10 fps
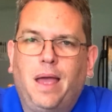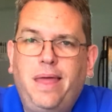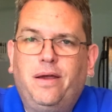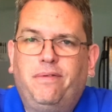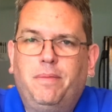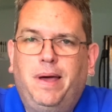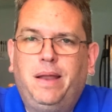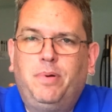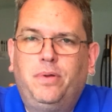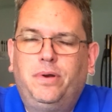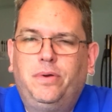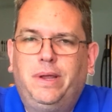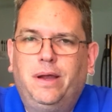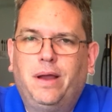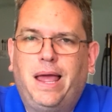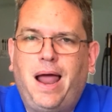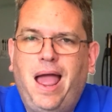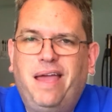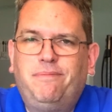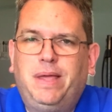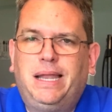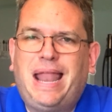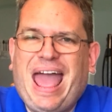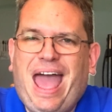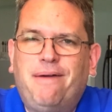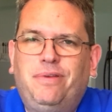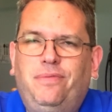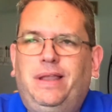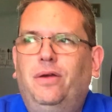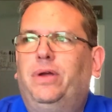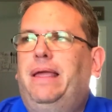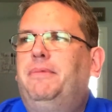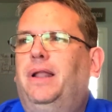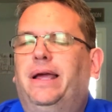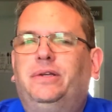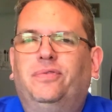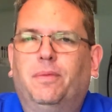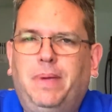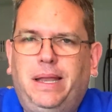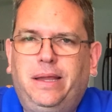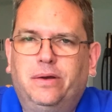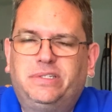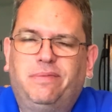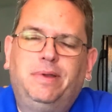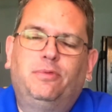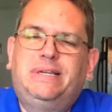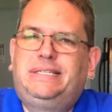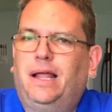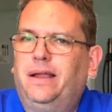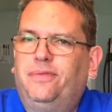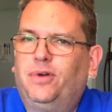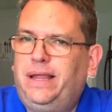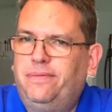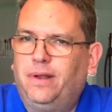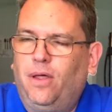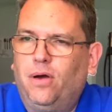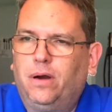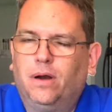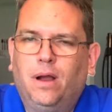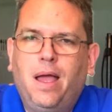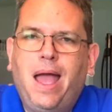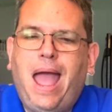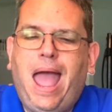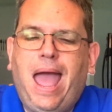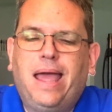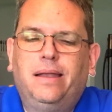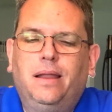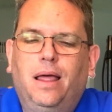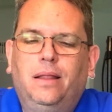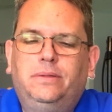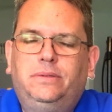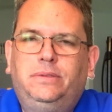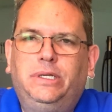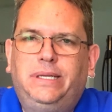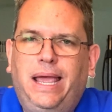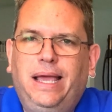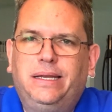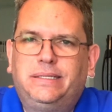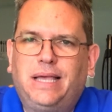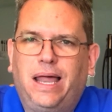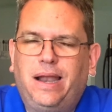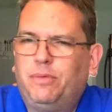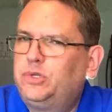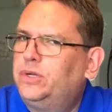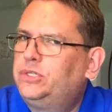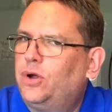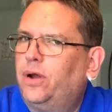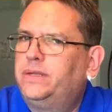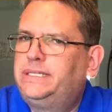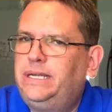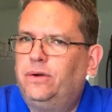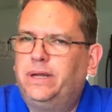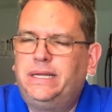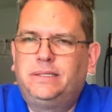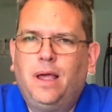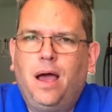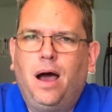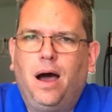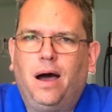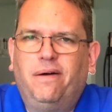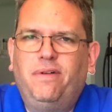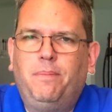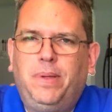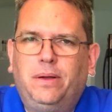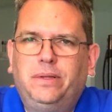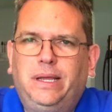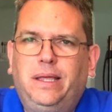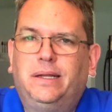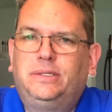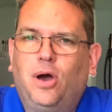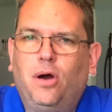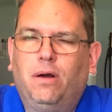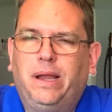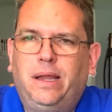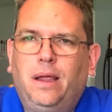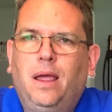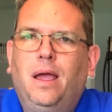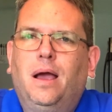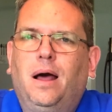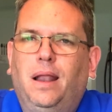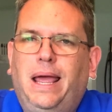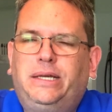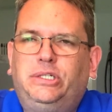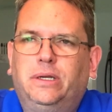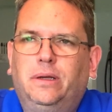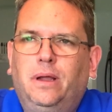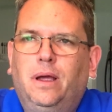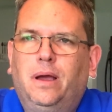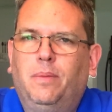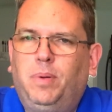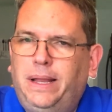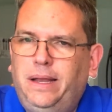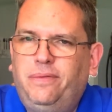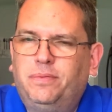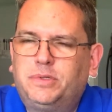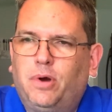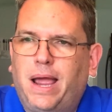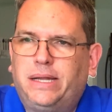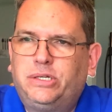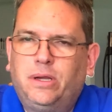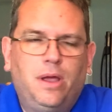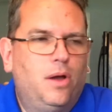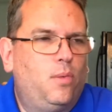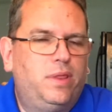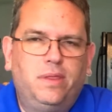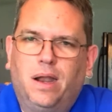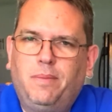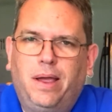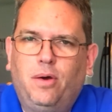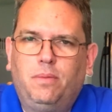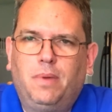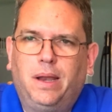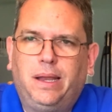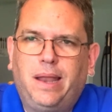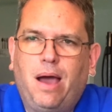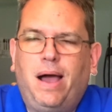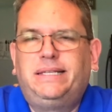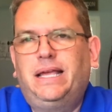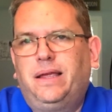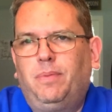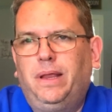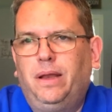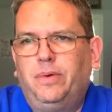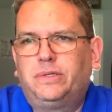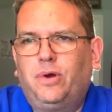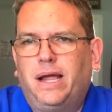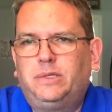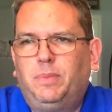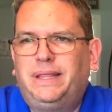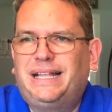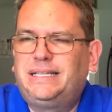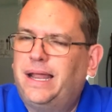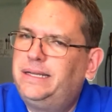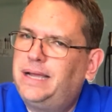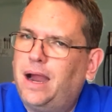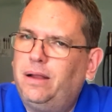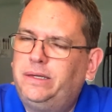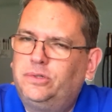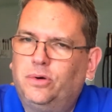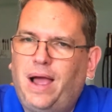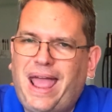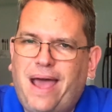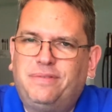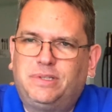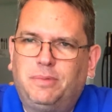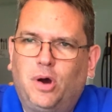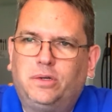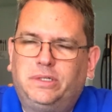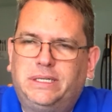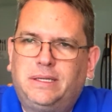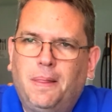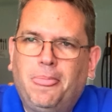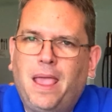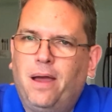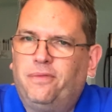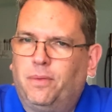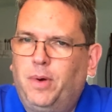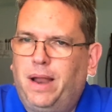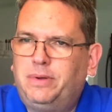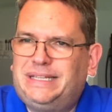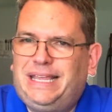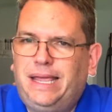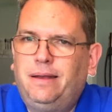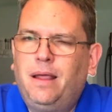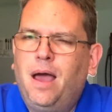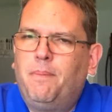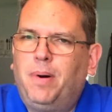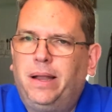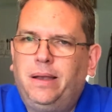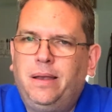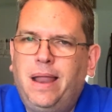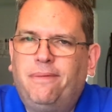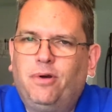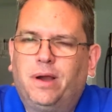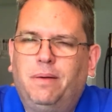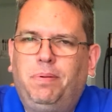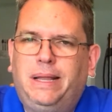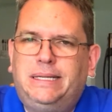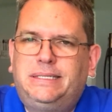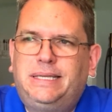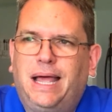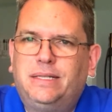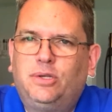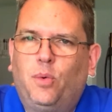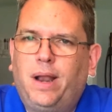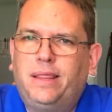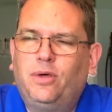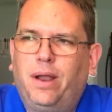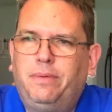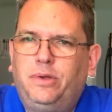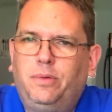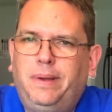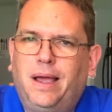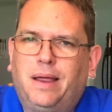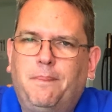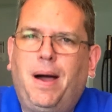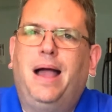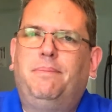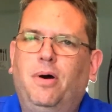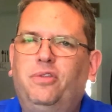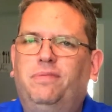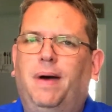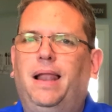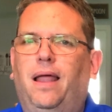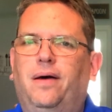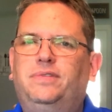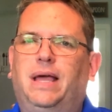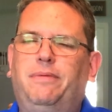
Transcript: Hey there everybody, Poodadoo here, and I have been an avid video game collector for many years. I've been reselling for even longer, and today I decided I was gonna start a series of building an Atari collection completely from scratch with none of my own money. Now, I say completely with scratch, but that's not entirely true. I have some cartridges from when I was a kid, but never a complete set. So what I thought I would do would be combine both of my loves.